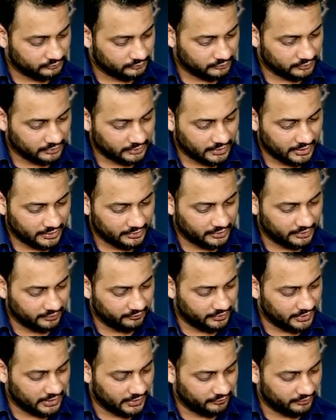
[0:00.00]
And I think
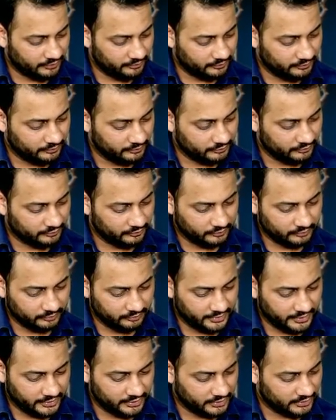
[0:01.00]
we have
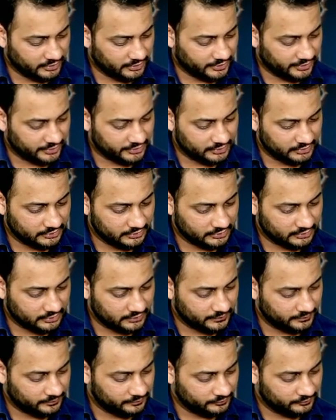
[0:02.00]
made the
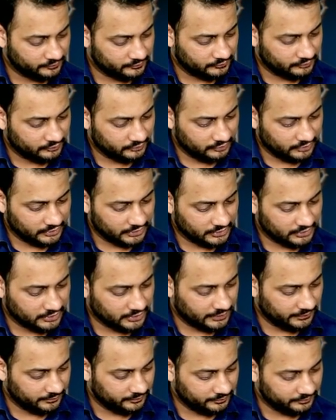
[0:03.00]
corrections this
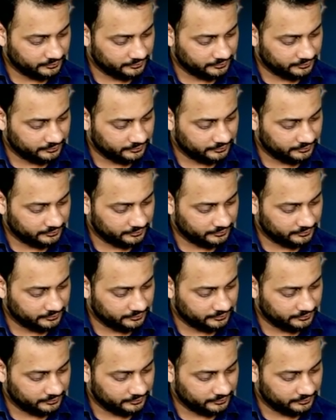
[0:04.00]
time.